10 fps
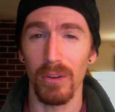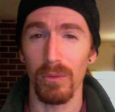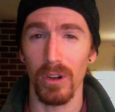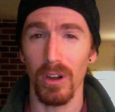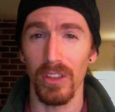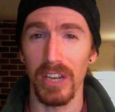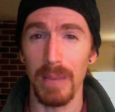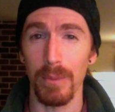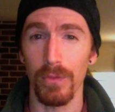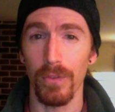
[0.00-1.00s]
recall the name
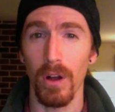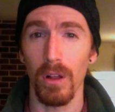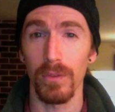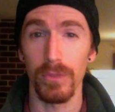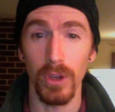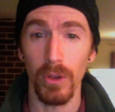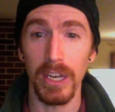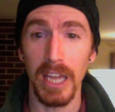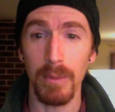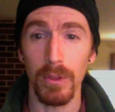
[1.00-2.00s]
of the fall. If you know the
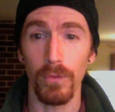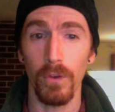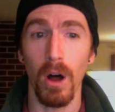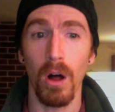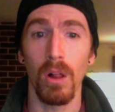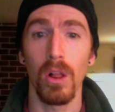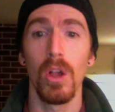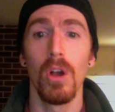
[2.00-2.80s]
name of the fall